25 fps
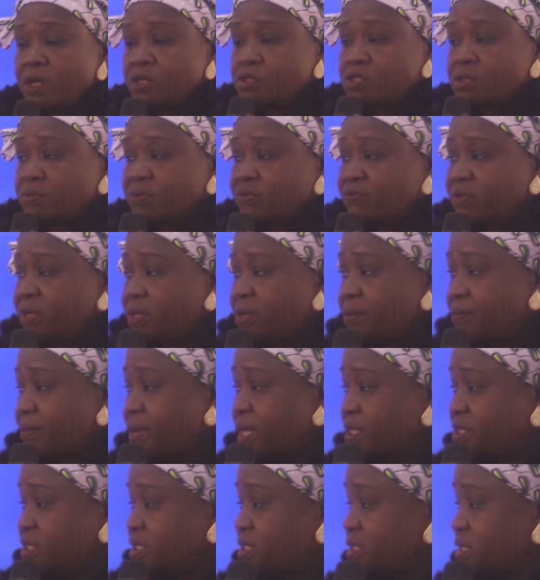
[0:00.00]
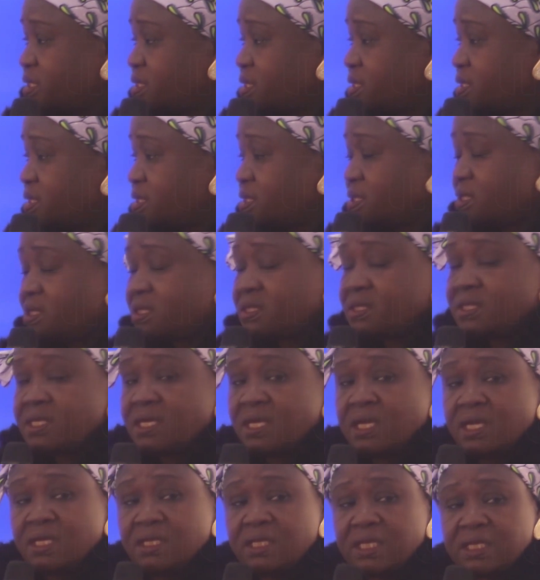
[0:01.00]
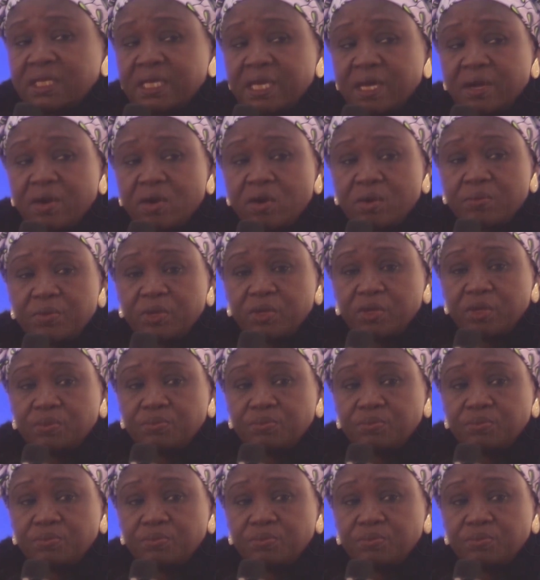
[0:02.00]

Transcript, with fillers: some of the emerging diseases that are coming